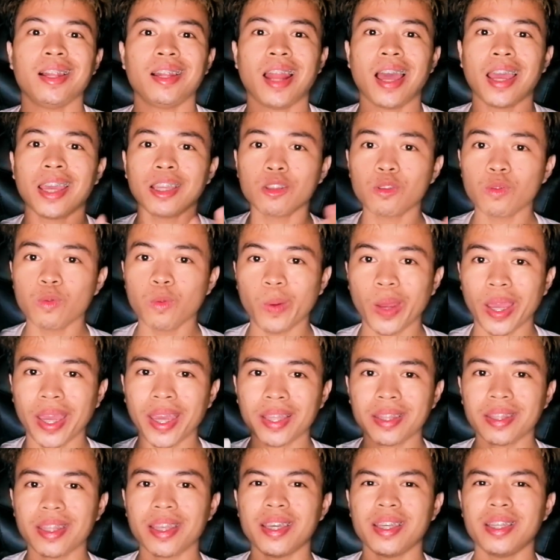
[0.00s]

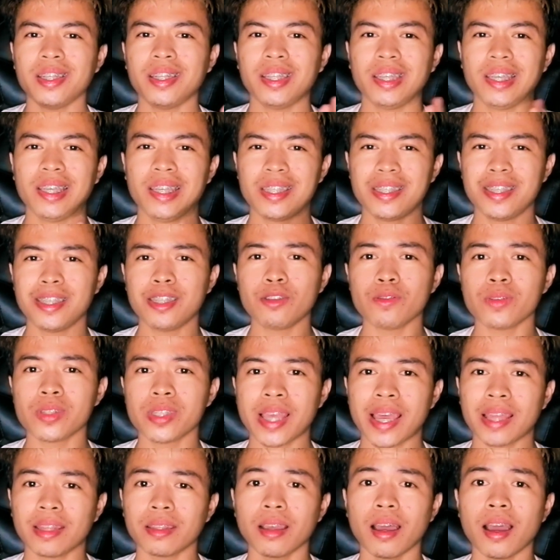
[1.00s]
lightweight, and easy to
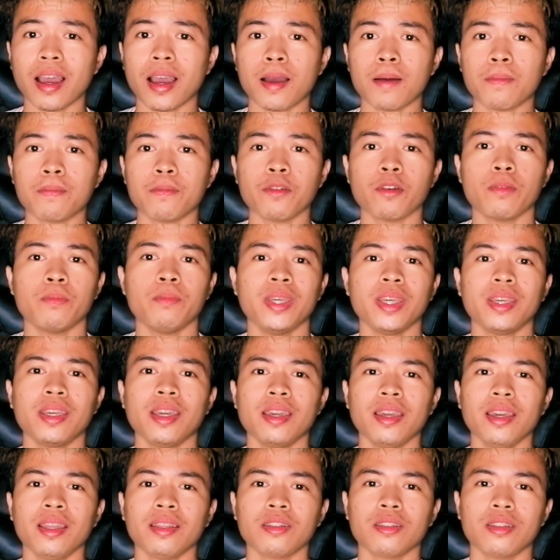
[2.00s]
set up,
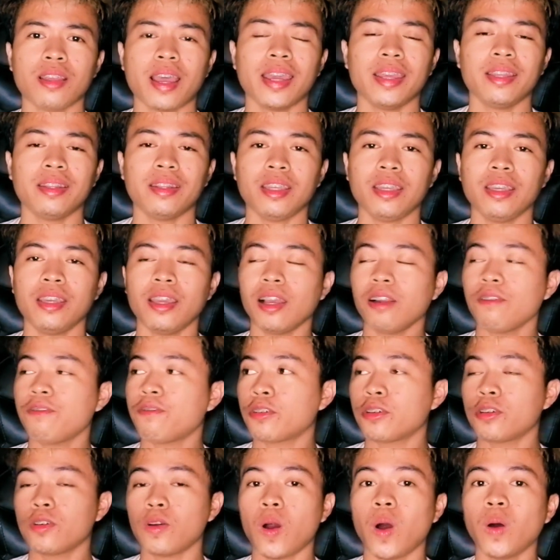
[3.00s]
making it
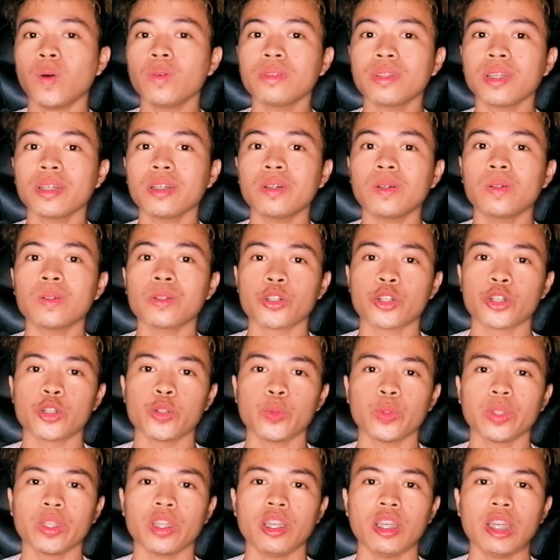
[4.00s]
ideal for on-the-go
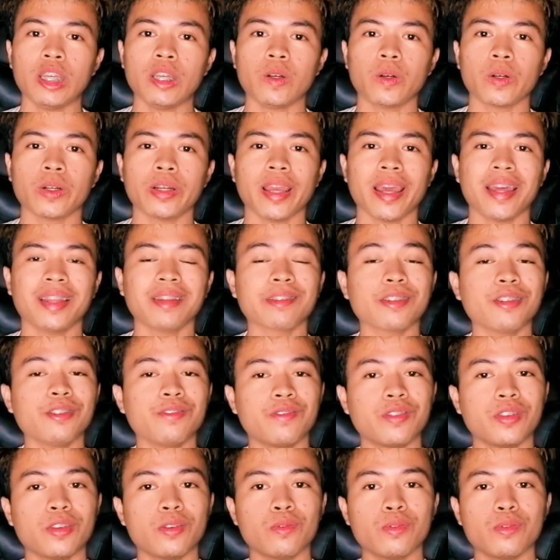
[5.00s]
shooting or
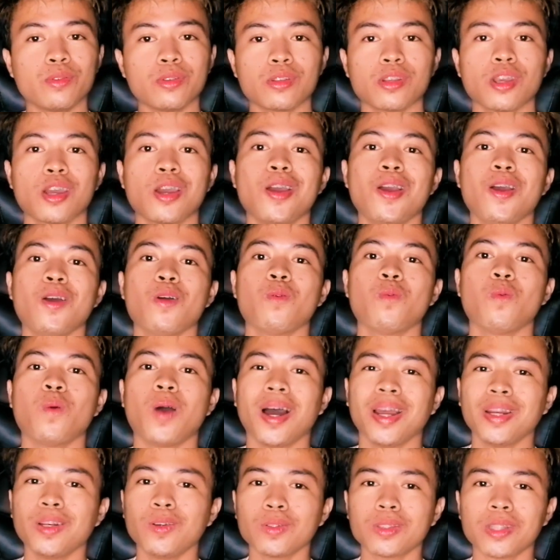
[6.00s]
interviews.
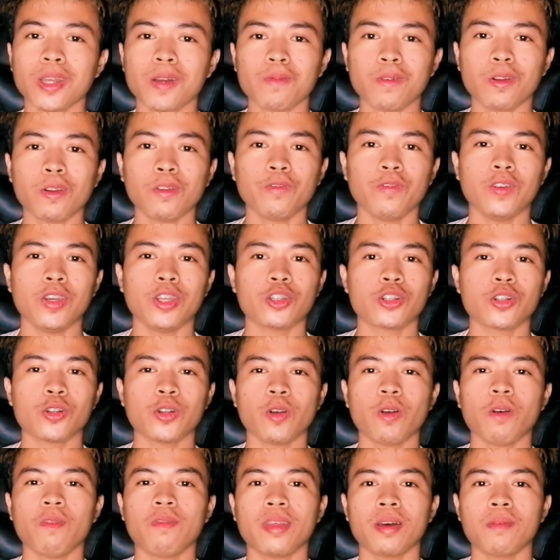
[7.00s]
One notable
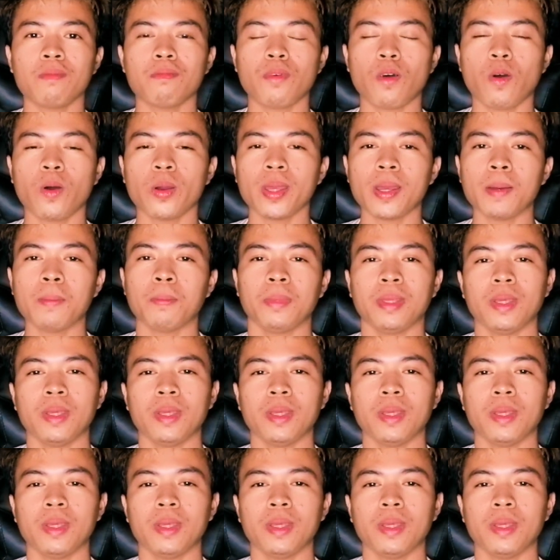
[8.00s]
feature of the Boya